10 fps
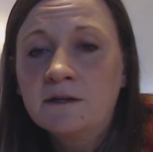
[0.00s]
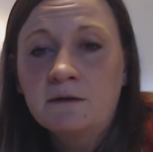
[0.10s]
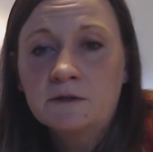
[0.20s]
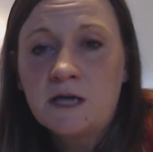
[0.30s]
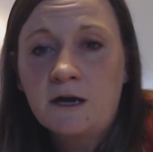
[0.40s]

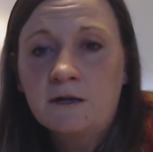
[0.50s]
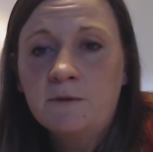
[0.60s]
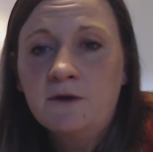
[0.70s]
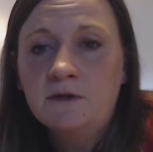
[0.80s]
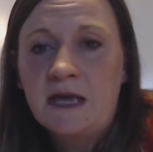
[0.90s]
we're talking
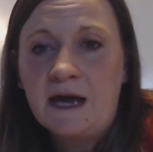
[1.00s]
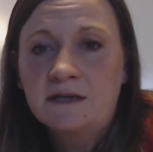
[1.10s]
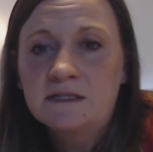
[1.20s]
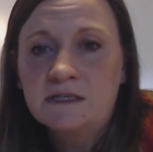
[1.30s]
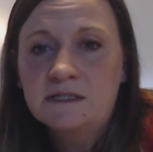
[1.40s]
about,
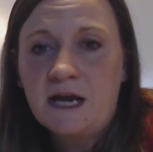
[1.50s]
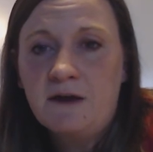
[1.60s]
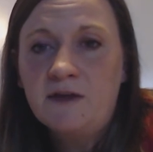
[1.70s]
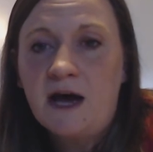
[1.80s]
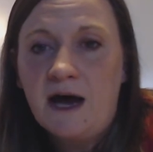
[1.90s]
gases
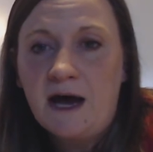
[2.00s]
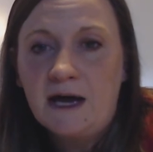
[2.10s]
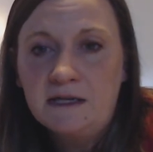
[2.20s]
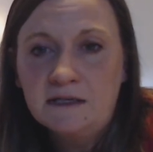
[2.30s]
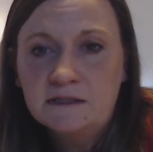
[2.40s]
have the
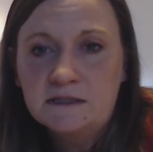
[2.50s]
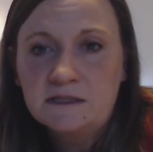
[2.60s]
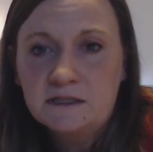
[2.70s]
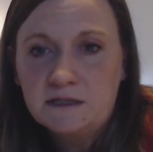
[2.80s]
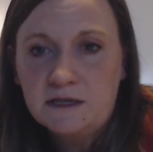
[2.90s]

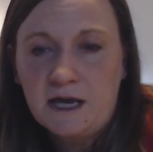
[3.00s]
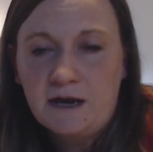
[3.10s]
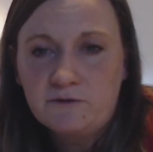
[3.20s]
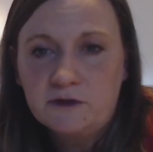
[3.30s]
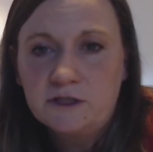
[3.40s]
highest
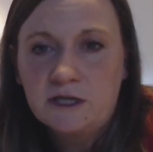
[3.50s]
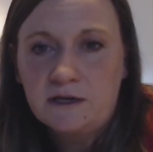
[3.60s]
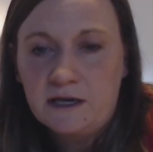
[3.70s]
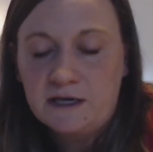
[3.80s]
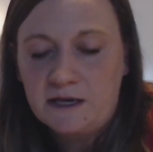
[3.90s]
average
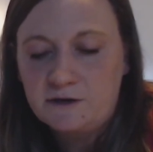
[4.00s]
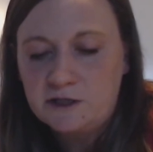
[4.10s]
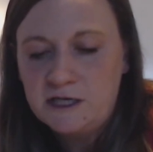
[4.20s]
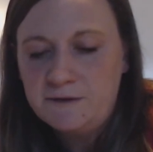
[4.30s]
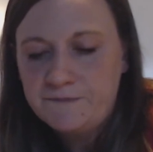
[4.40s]
kinetic
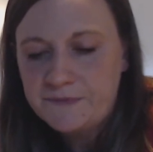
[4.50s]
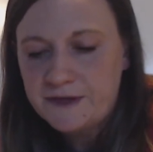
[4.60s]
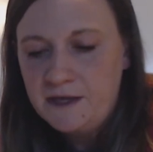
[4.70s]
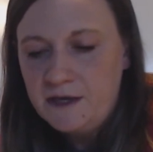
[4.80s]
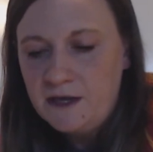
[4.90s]
energy.
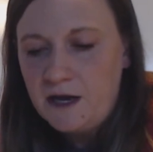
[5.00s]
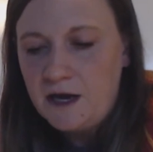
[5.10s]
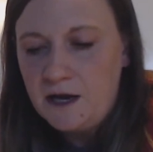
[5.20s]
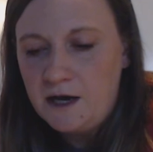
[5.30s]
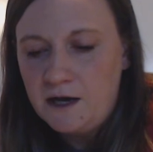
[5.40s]

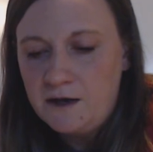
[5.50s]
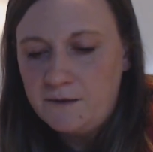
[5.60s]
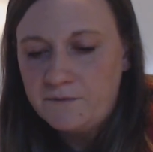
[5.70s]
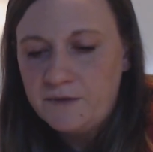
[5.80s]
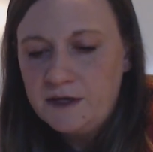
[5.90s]

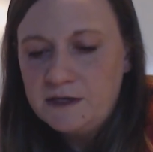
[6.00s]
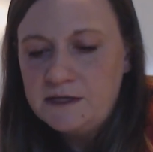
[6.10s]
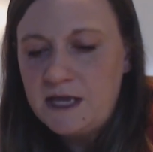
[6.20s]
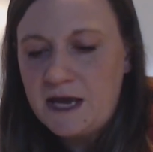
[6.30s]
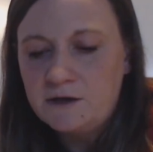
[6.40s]

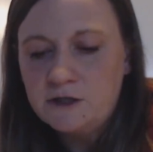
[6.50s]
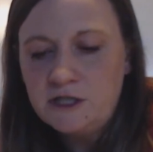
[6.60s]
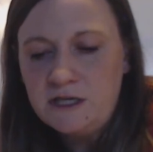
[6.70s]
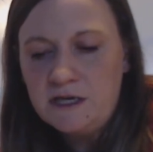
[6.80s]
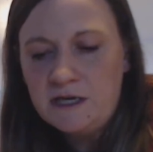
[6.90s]
The
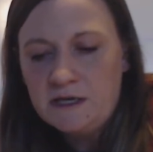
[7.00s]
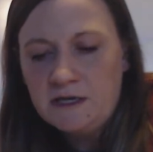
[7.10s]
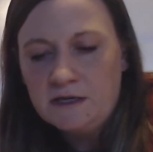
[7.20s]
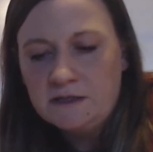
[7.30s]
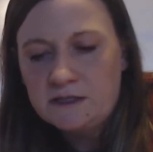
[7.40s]
energy
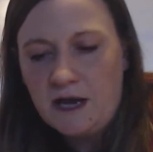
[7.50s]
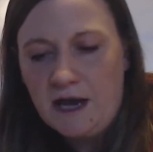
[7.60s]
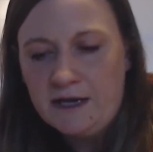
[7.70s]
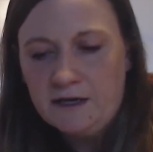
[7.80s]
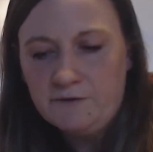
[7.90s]
is
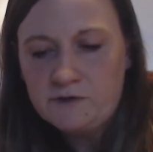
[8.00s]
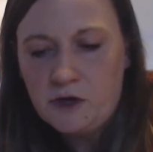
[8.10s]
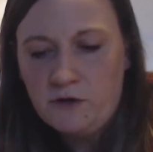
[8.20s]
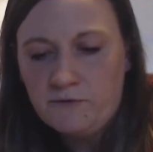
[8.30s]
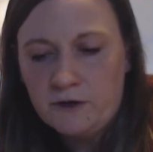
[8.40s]
high enough to
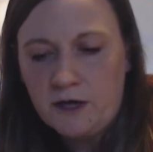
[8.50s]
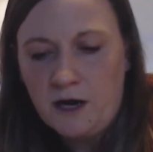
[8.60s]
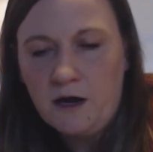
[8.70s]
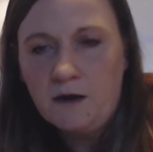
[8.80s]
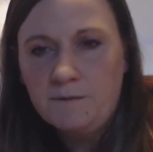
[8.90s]

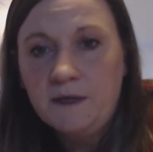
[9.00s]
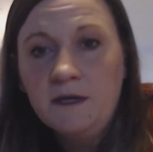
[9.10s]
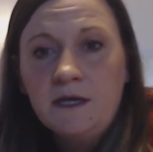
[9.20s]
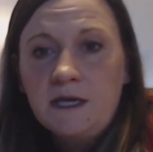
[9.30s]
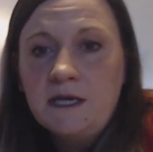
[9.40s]
overcome
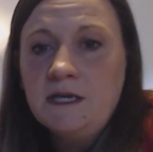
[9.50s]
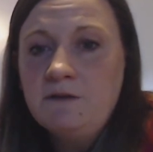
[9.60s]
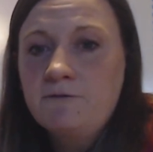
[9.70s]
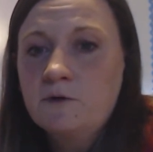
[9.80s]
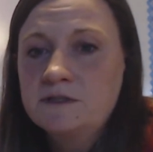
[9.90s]
any
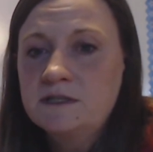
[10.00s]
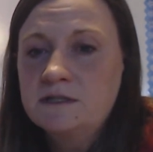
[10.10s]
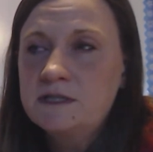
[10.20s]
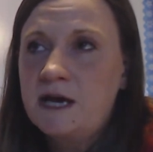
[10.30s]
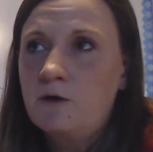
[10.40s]

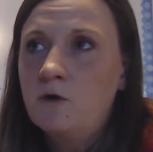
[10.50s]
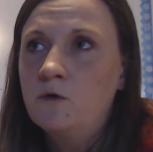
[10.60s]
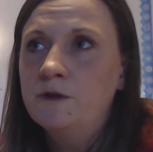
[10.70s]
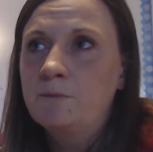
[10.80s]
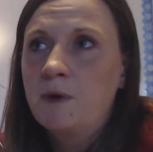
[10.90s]
forces that
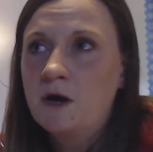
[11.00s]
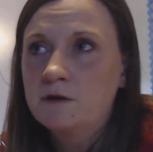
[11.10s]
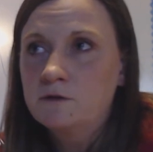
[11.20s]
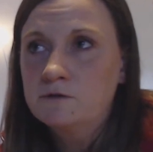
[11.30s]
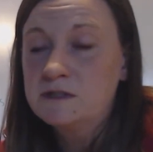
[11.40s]
hold the
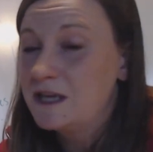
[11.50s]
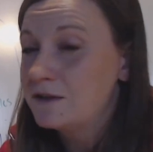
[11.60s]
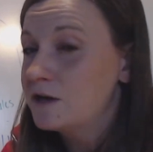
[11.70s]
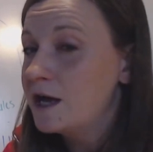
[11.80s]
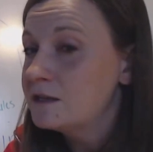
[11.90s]
particles together,
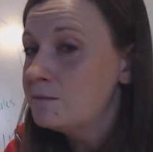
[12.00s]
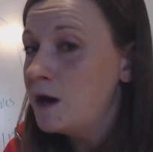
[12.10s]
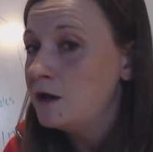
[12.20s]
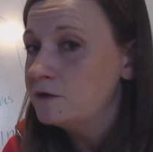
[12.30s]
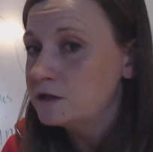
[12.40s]
not the
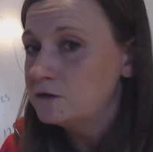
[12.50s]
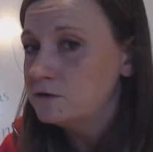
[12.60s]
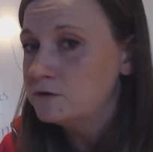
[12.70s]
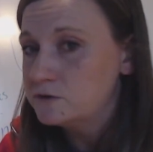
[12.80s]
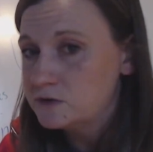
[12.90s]

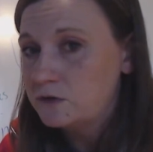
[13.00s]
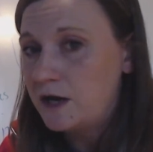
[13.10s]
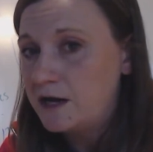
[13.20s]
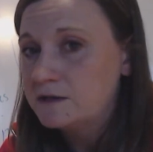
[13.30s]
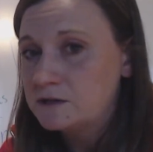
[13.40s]
molecules,
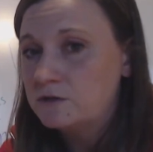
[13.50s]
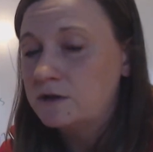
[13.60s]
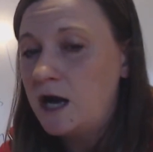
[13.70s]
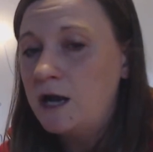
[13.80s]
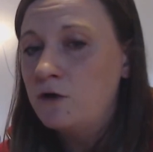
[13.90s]
okay? So they're
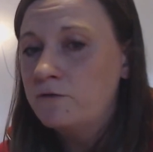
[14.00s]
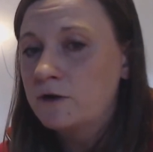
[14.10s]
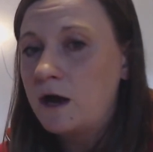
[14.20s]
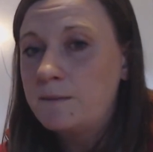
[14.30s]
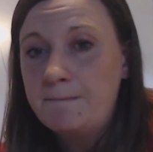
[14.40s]
not
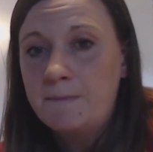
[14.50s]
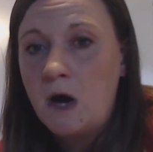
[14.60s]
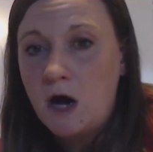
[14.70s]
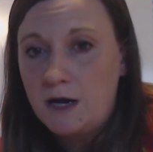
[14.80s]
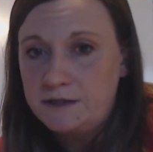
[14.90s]
overcoming
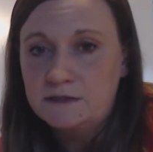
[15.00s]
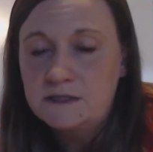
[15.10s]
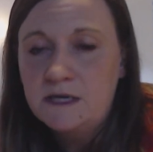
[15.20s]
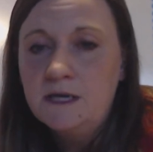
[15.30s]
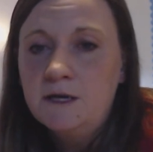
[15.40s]
bonds,
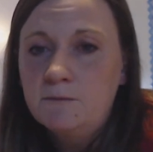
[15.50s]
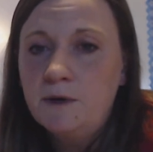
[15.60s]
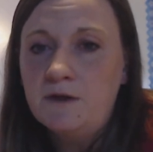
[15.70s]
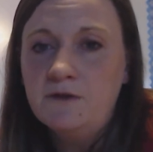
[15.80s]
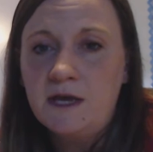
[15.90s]

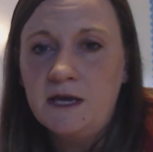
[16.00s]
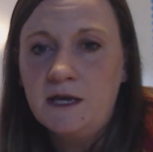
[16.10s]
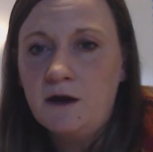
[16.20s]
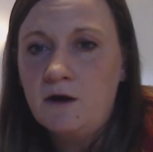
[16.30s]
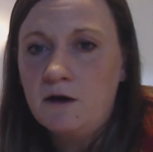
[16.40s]
but
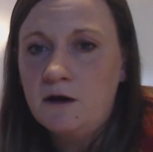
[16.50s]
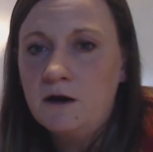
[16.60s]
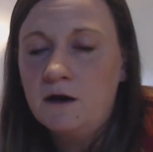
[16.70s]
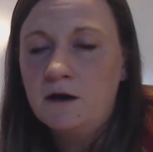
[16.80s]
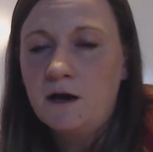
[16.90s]
they
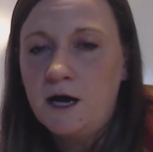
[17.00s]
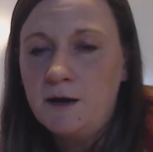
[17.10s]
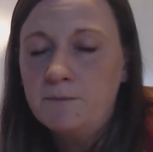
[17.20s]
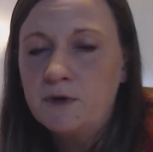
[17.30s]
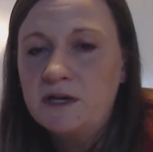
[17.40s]
are
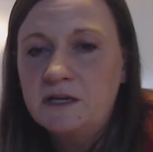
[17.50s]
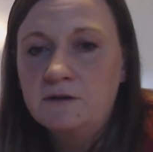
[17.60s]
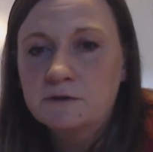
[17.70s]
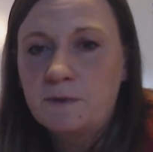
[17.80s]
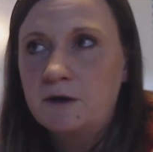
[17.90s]
breaking
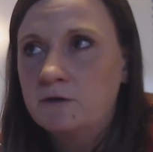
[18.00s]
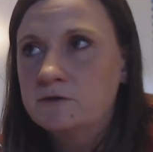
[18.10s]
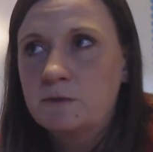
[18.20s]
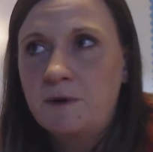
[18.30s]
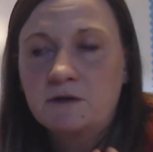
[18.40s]
those
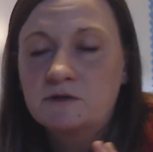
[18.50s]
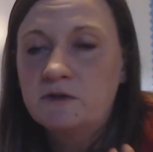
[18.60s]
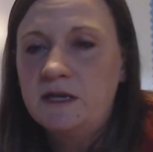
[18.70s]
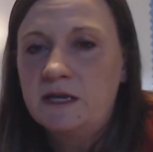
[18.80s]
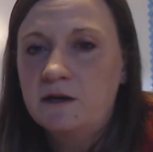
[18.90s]
particles apart so
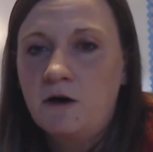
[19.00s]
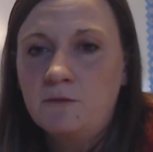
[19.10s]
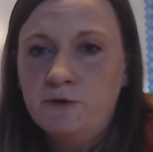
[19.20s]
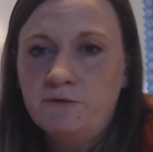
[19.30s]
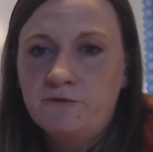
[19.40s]
they can all
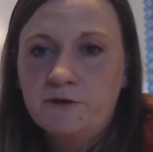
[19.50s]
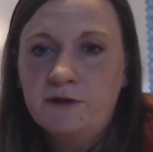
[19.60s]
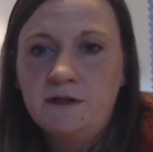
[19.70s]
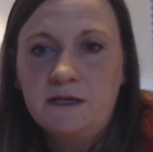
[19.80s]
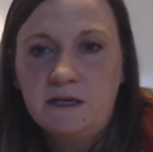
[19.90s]
move
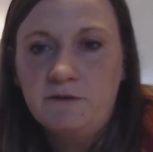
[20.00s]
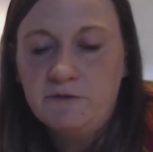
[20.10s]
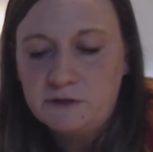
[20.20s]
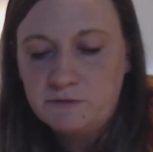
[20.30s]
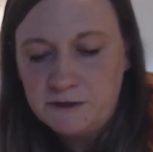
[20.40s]
freely and
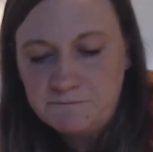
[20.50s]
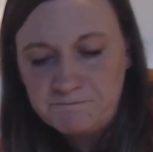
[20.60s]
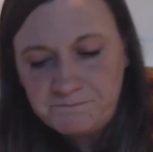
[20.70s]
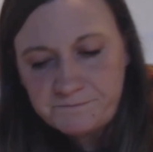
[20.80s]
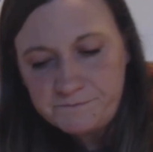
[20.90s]
individually.
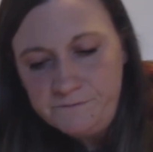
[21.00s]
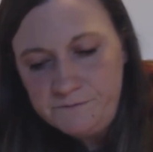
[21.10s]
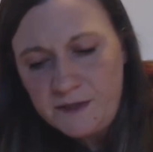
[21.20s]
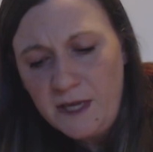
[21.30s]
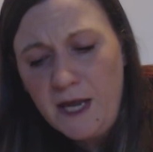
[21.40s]

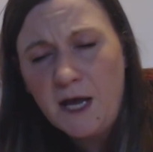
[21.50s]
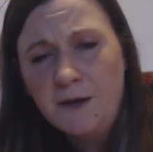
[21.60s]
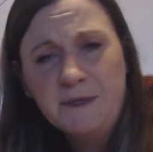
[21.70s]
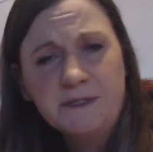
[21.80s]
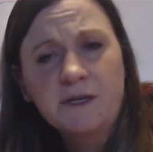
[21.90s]

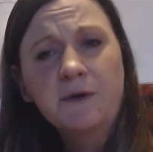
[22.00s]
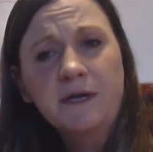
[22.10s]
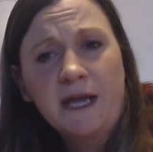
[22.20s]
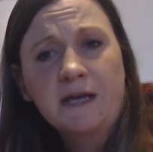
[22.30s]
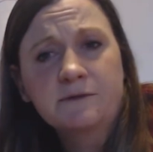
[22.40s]
And so in a
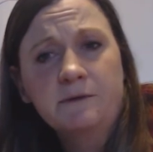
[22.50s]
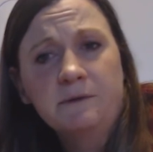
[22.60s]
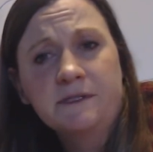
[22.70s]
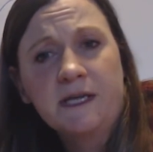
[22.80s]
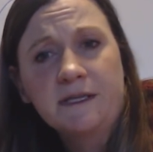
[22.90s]
gas, we
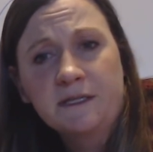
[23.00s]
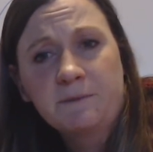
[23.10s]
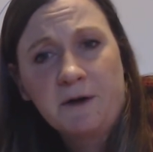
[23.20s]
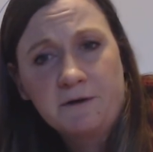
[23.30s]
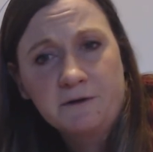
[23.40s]
would say that the
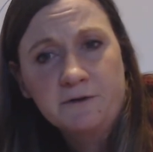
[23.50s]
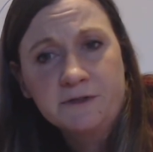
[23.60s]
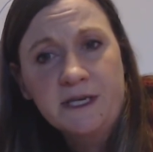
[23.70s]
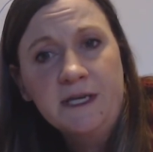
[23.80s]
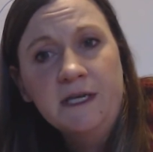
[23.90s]

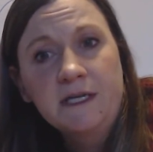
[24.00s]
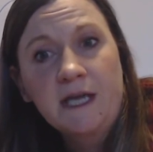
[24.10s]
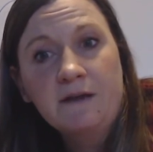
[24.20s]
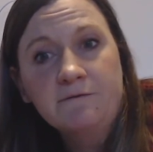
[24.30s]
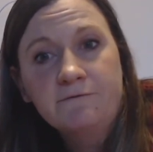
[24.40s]
particles
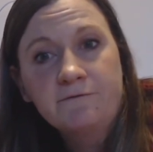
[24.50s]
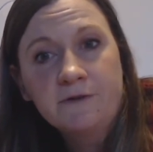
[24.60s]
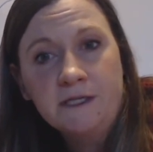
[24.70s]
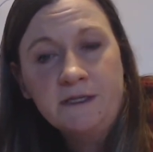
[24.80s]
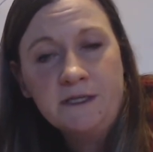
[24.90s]
can
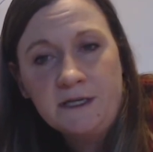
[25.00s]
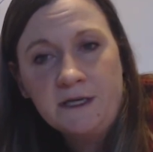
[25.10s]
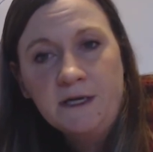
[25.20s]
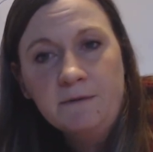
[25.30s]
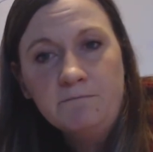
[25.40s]
freely
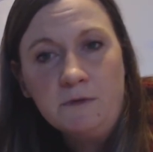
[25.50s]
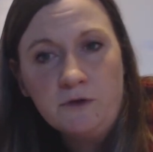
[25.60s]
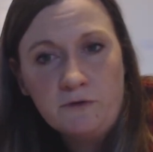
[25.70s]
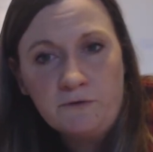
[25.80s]
move.